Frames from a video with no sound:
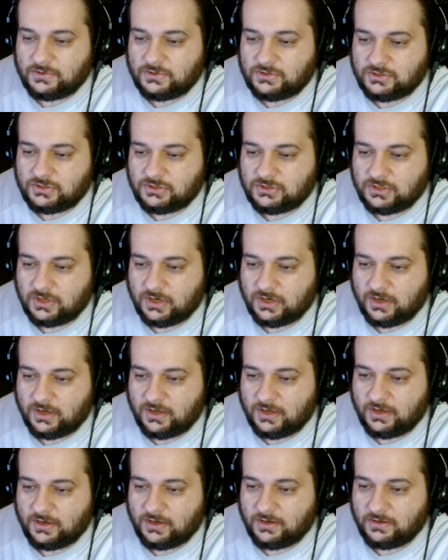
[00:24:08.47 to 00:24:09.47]

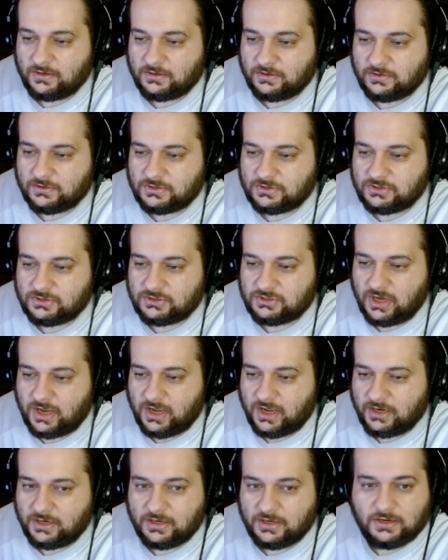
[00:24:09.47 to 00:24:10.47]
Shine
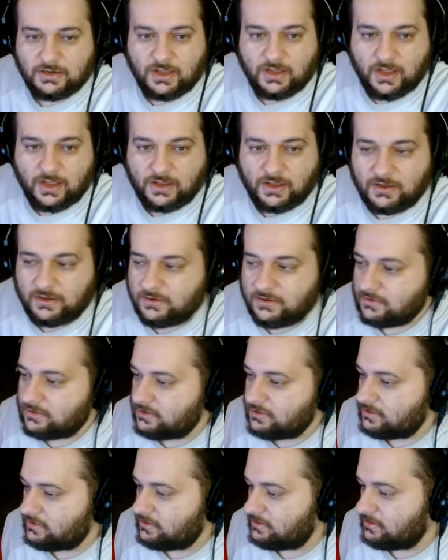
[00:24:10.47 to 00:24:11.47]
in the
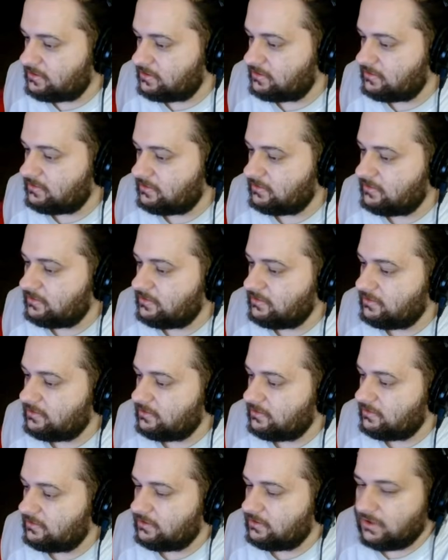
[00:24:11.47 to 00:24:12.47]
house.
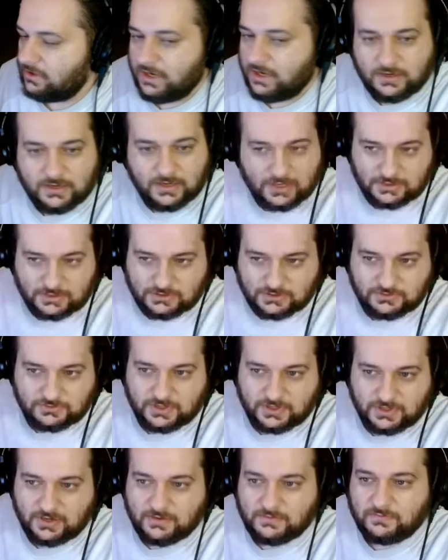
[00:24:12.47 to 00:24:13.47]
Late night
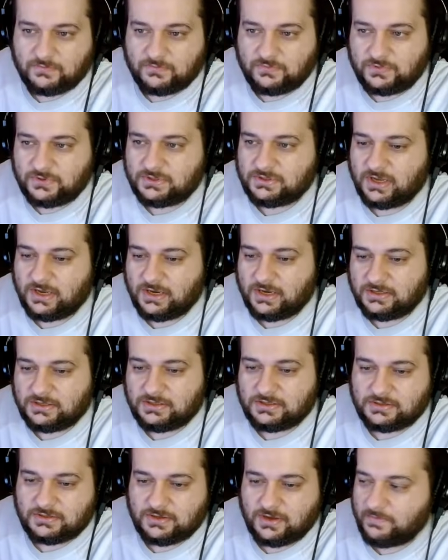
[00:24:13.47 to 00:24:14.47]
stream. Decided
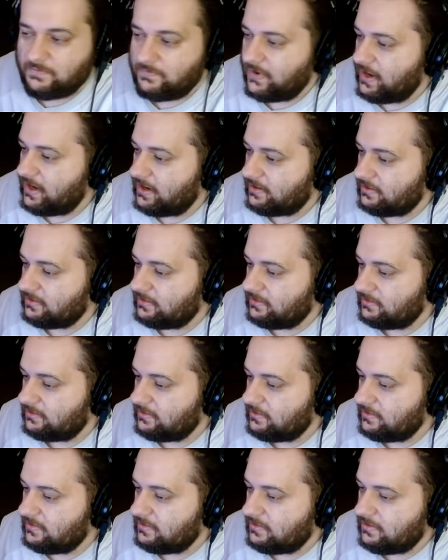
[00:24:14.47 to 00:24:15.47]
to just come back and
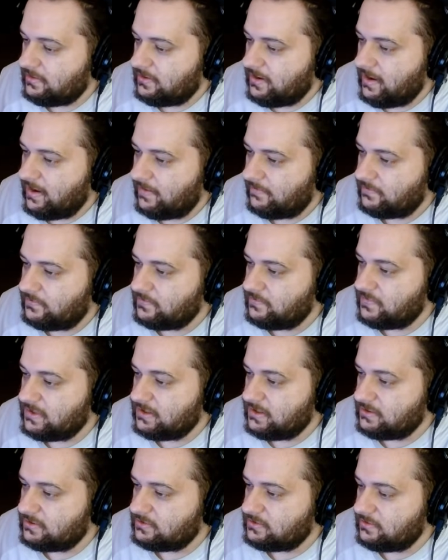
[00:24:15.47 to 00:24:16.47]
after
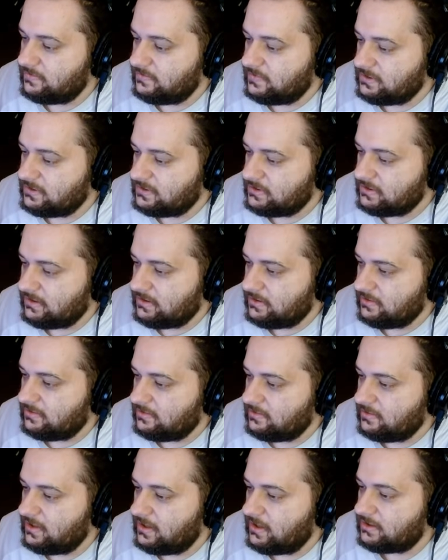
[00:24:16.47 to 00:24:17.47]
being so busy.
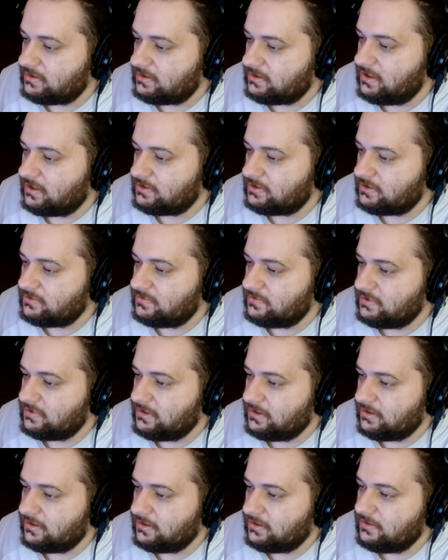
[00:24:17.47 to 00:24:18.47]
Next one
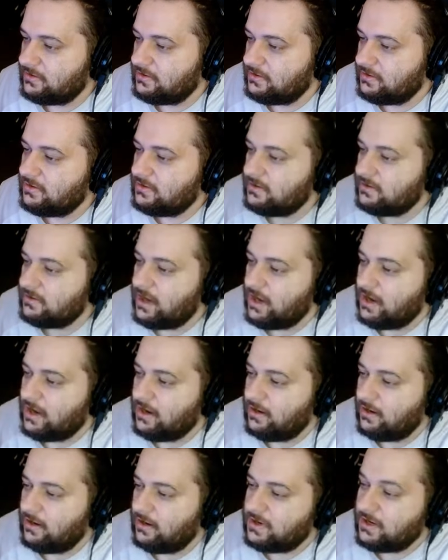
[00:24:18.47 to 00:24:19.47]
here.
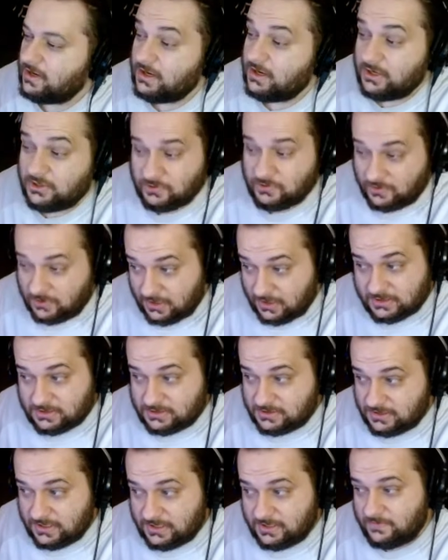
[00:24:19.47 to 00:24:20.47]
Hello Kitty toilet
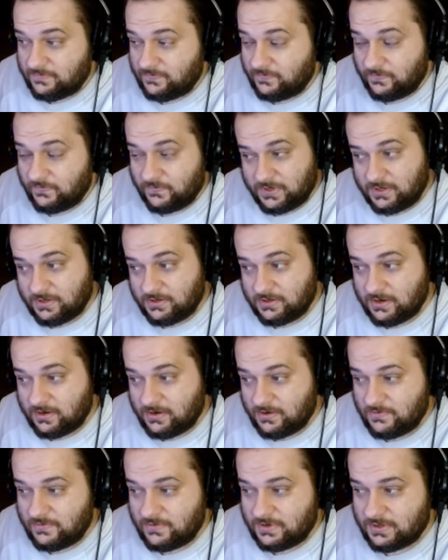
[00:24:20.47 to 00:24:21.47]
seat for you
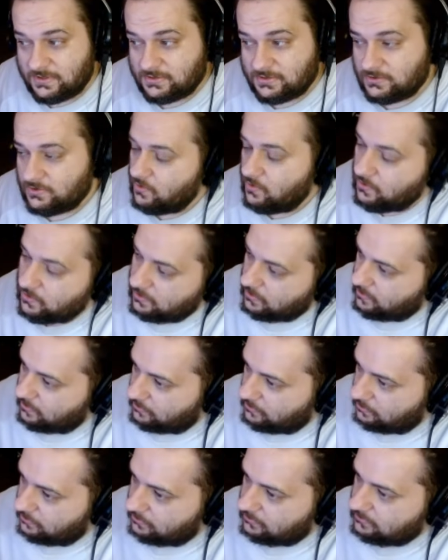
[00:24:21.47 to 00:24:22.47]
young ones or
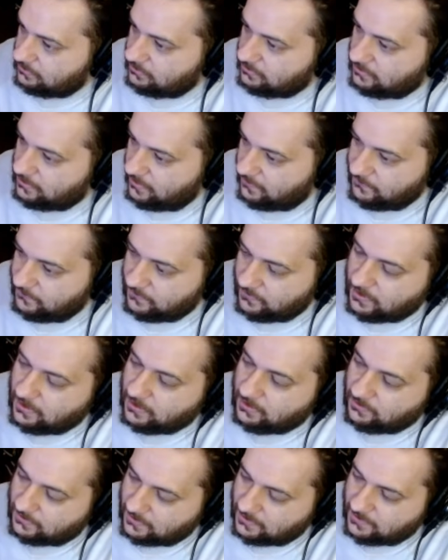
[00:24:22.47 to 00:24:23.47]
older if you're a
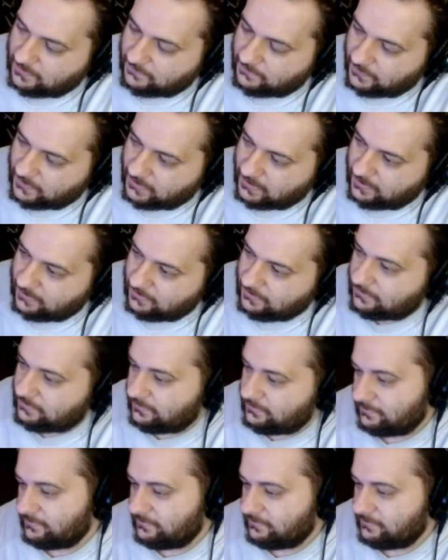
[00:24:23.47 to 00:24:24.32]
Hello Kitty fan.